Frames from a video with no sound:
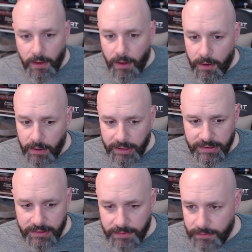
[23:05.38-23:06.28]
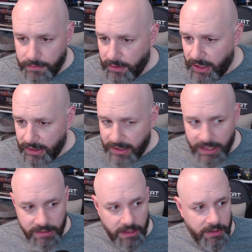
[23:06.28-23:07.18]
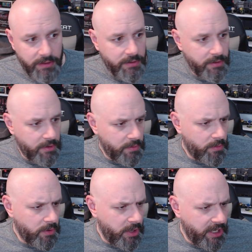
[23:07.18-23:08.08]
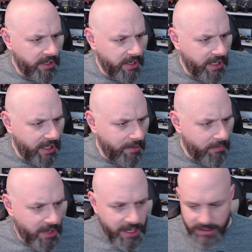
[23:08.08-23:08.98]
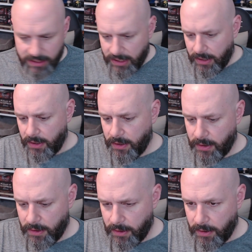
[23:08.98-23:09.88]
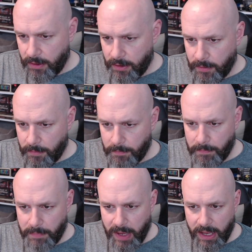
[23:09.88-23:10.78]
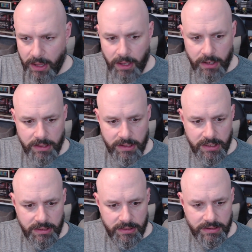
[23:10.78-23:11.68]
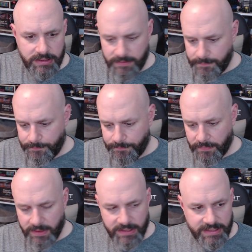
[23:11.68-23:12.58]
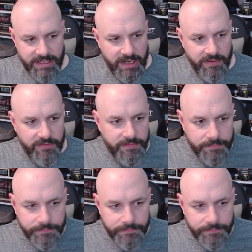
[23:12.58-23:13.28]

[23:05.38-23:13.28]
All right, we got that done. We'll go ahead and name that Paladins. Save.